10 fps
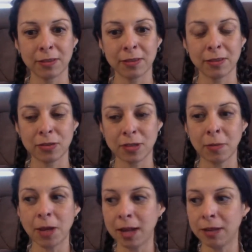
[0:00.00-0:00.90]
There's some
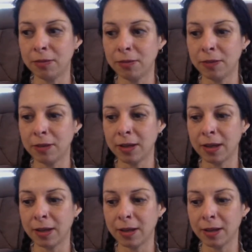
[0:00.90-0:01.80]
kind of
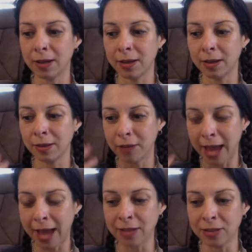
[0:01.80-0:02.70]

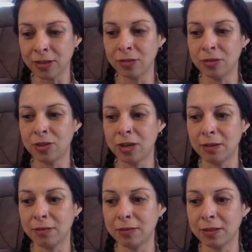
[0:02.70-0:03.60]
attitude
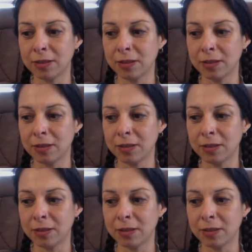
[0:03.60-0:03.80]
shift,